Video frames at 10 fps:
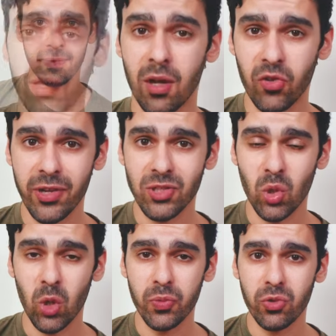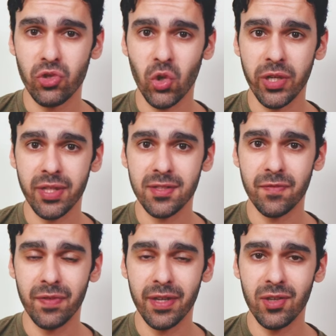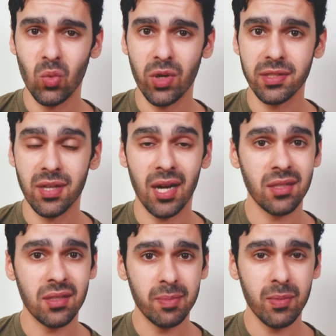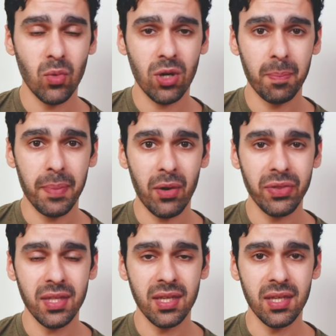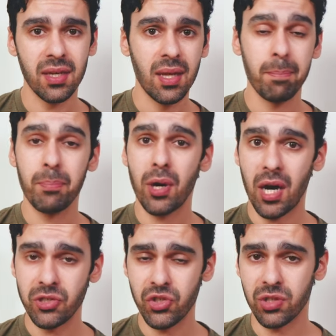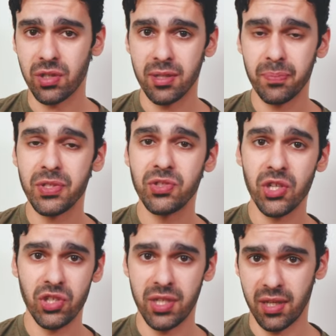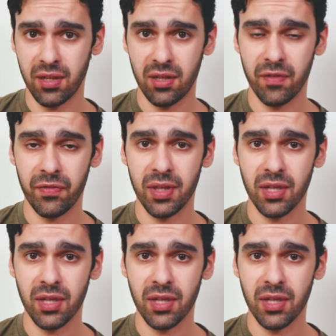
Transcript: Alright, so I hope you enjoyed this video where I talked a little bit more about the posture and the positioning of